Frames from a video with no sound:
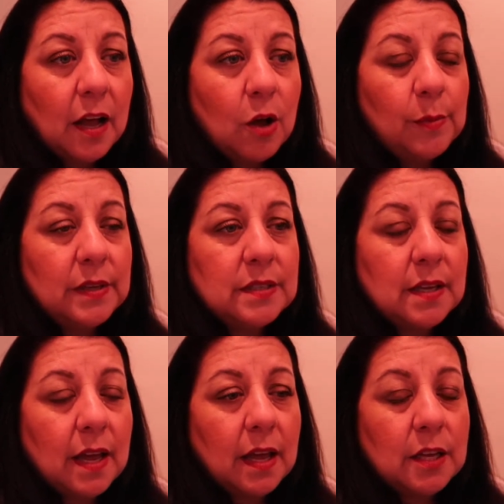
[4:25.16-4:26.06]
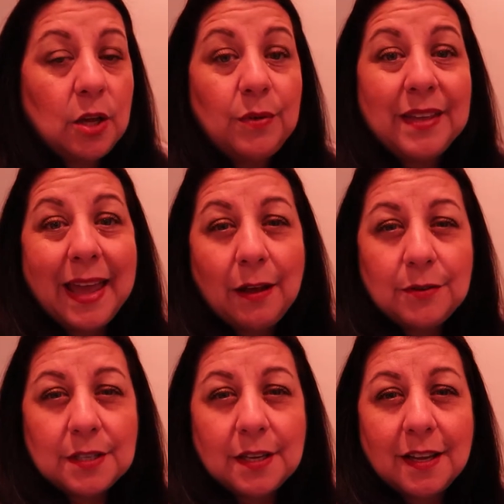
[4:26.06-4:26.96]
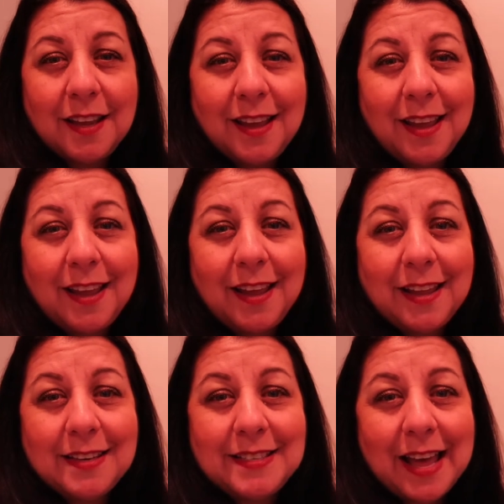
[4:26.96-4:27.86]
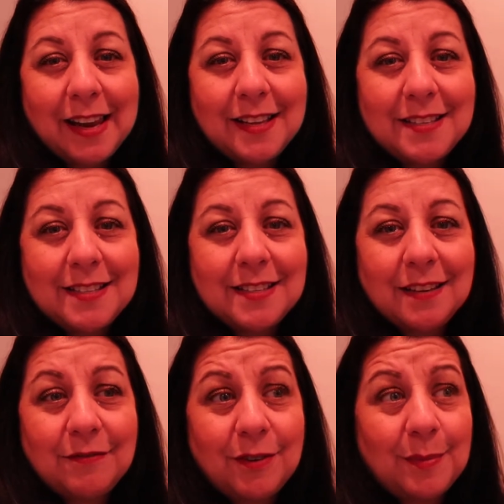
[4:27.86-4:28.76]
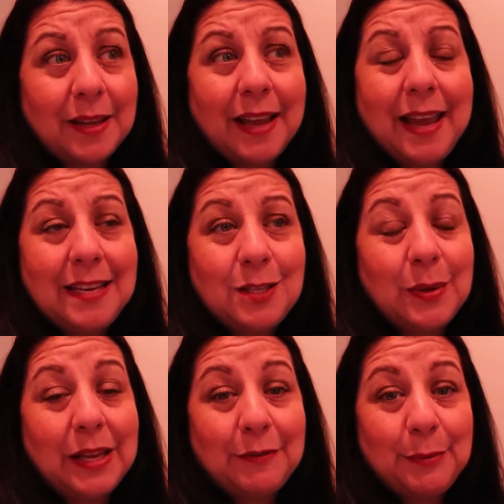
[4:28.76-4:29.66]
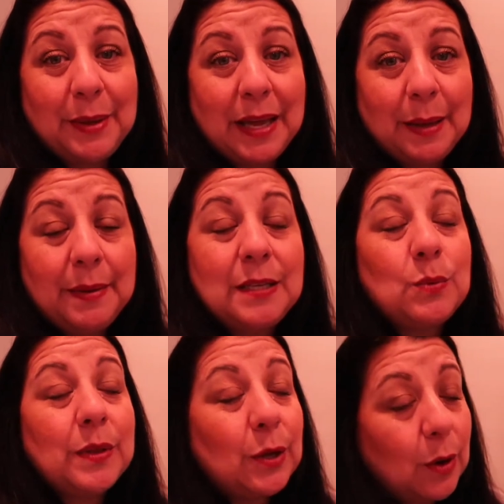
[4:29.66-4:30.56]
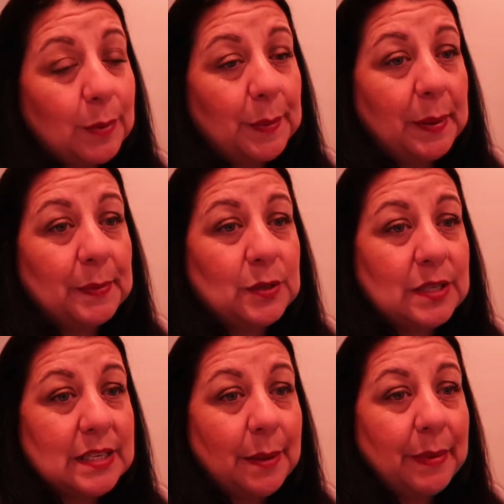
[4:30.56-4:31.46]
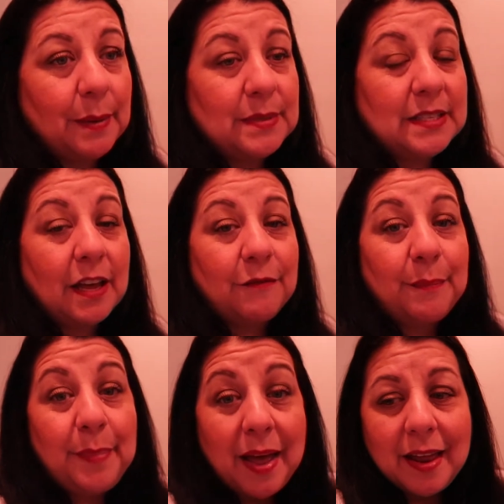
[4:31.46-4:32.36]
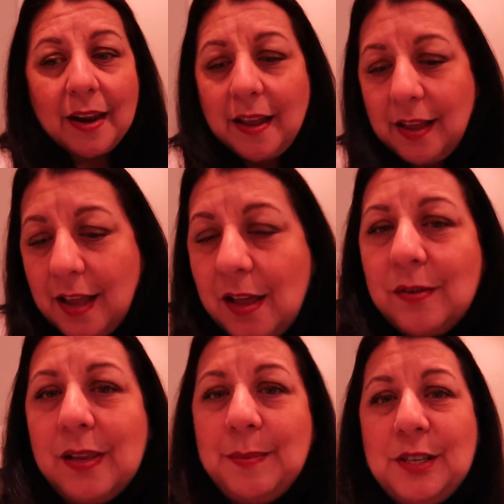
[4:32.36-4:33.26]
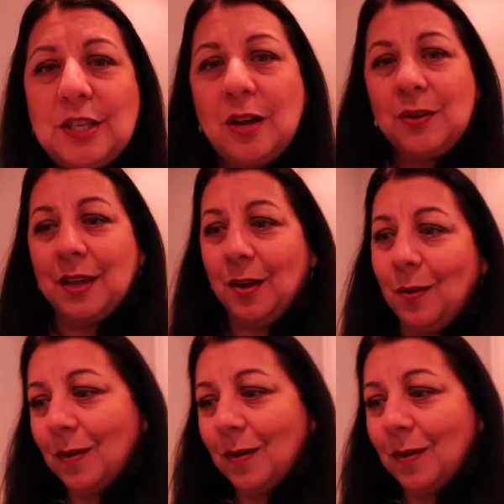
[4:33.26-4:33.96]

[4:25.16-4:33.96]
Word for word: homeless uh, youth count in Dallas from like 8 to 11 p.m. He's with a group of people, so he's not by himself. But, oh, let me show you.